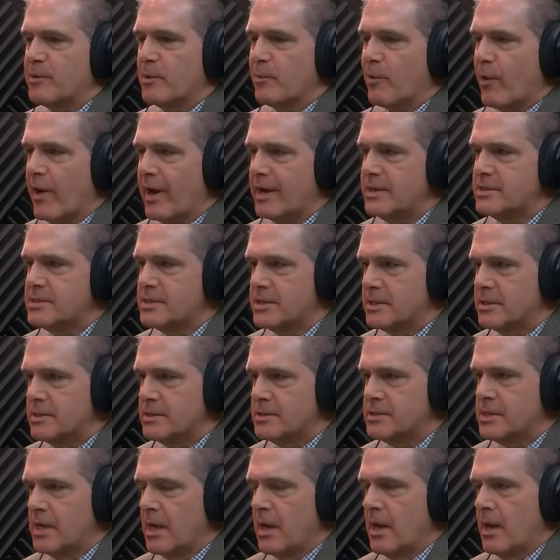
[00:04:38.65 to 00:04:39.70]
up the
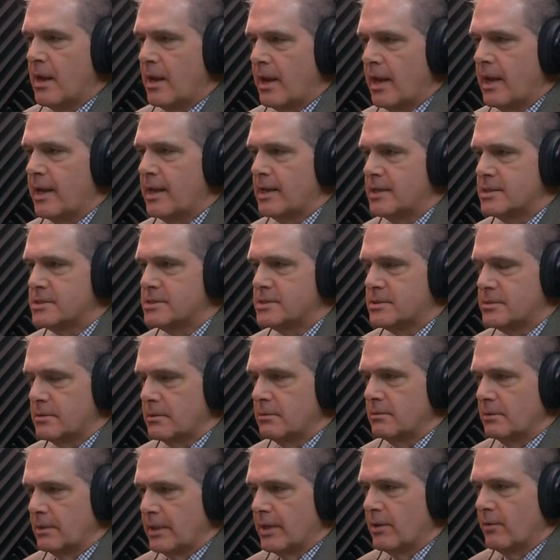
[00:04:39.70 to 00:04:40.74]
prices. It is
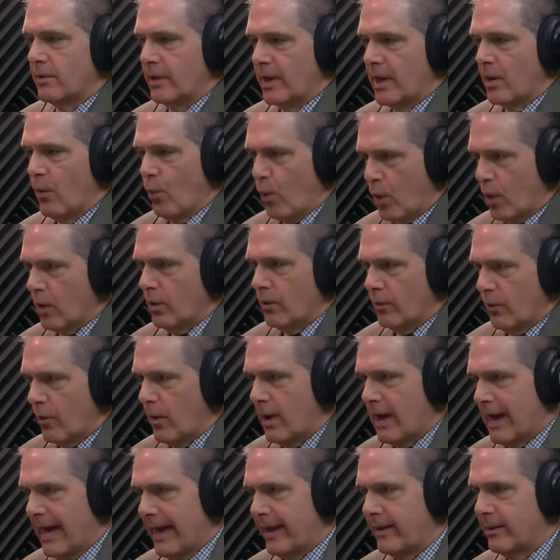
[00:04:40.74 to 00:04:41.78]
literally a
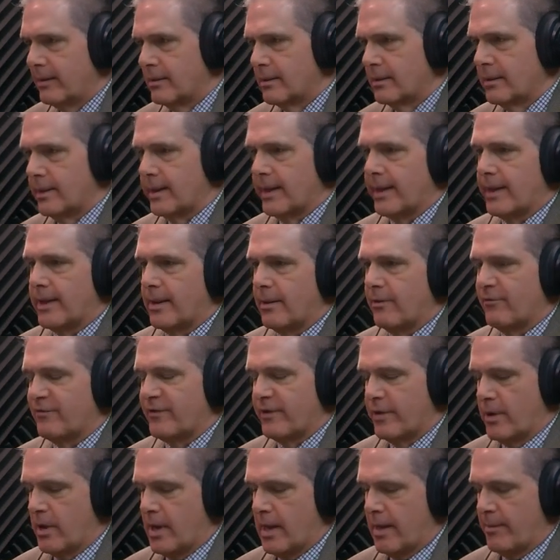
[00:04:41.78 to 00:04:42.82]
worldwide uh,
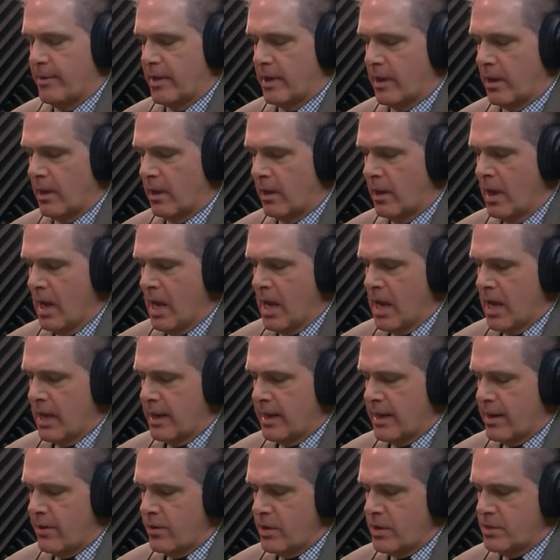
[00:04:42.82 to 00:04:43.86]
phenomena.
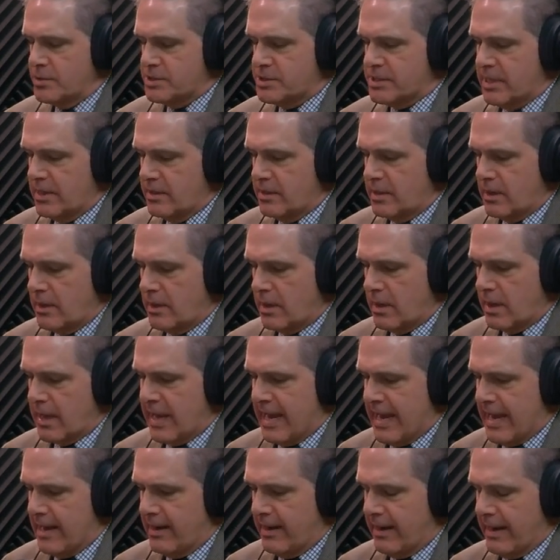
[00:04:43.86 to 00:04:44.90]
Now, you said that
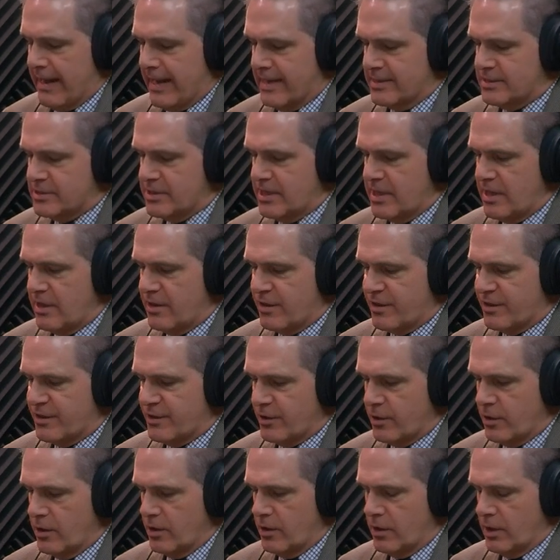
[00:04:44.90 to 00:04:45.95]
Canada has the
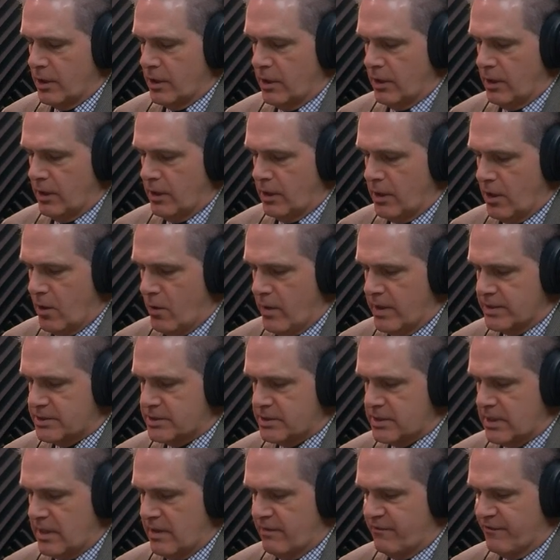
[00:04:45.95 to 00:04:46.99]
third
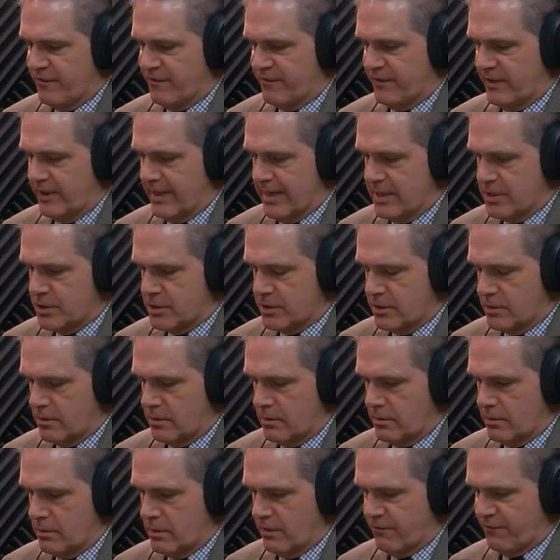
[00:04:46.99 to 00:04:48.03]
lowest
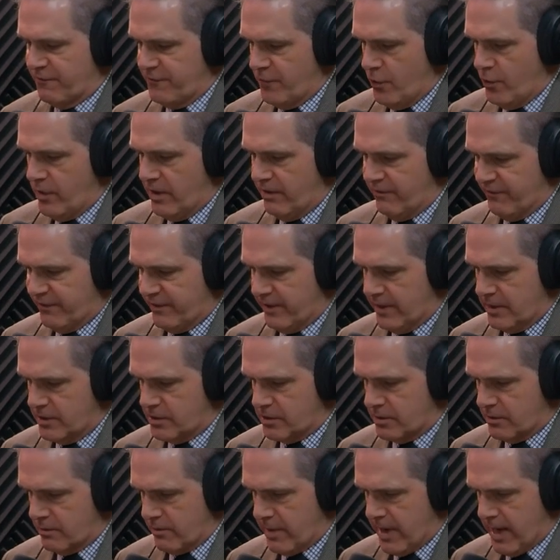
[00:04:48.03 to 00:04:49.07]
inflation, food
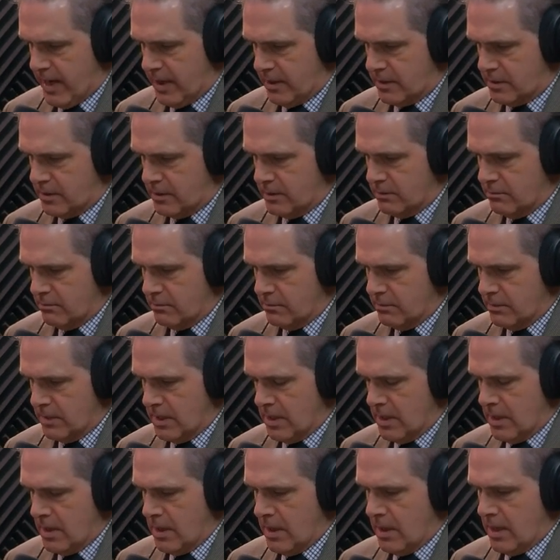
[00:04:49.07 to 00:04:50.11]
inflation rate
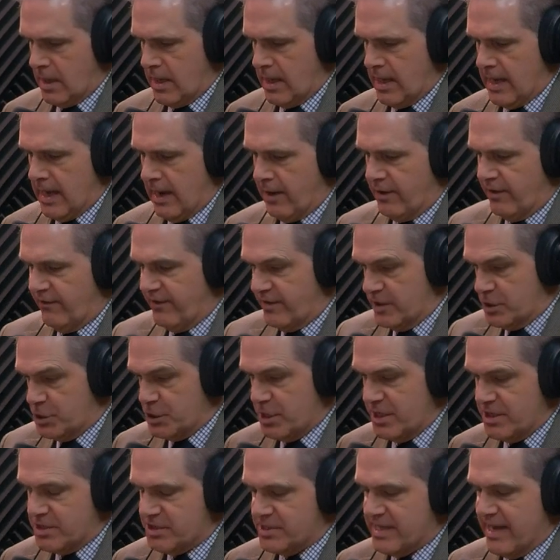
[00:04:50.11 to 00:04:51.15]
out of the
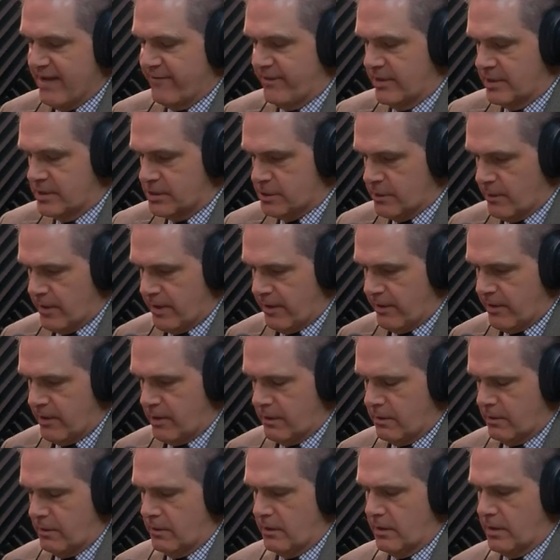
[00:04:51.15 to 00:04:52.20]
G7, so out of
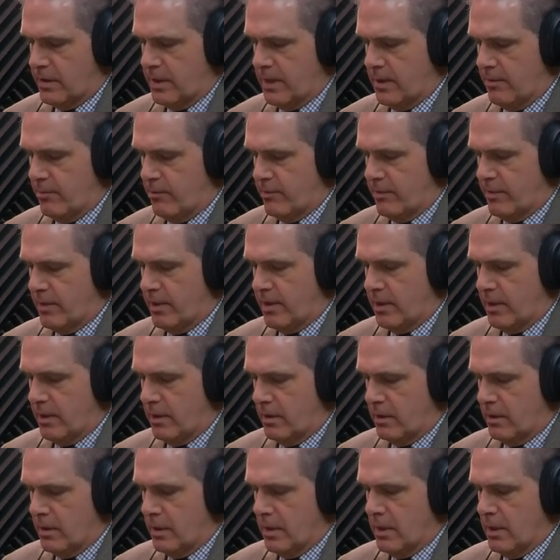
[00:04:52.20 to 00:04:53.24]
the the, the
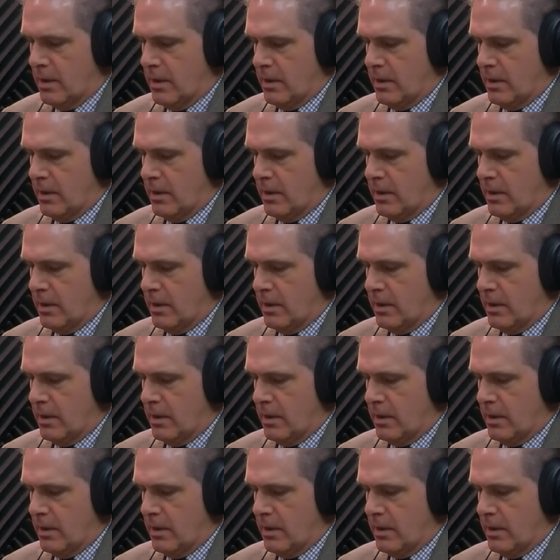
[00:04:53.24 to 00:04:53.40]
including the